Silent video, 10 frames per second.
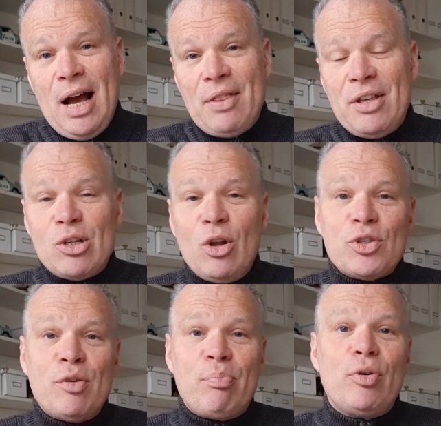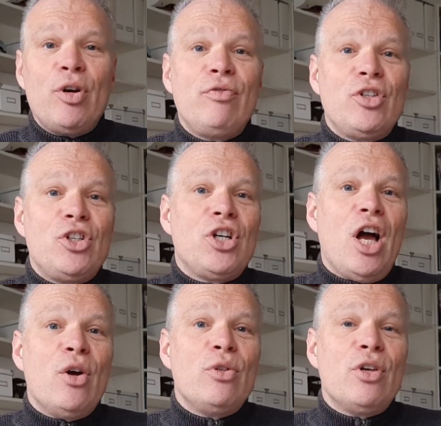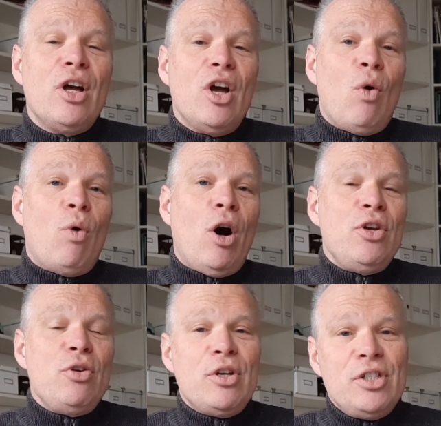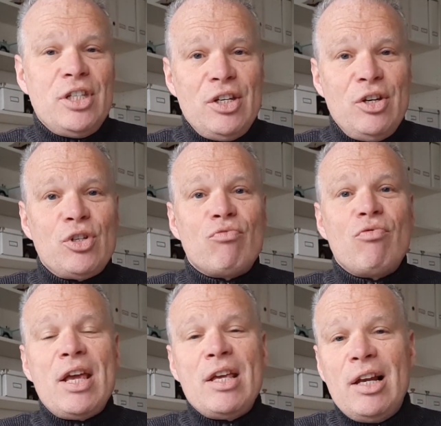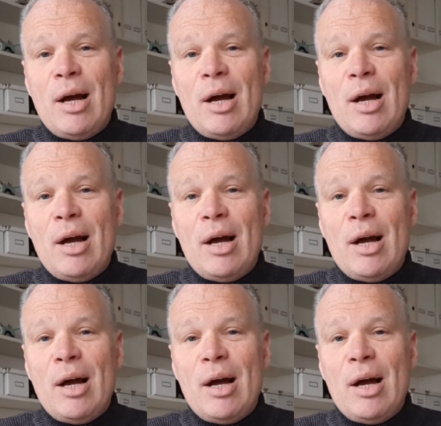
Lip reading: And there's lots of proof to show that while you continue to regularly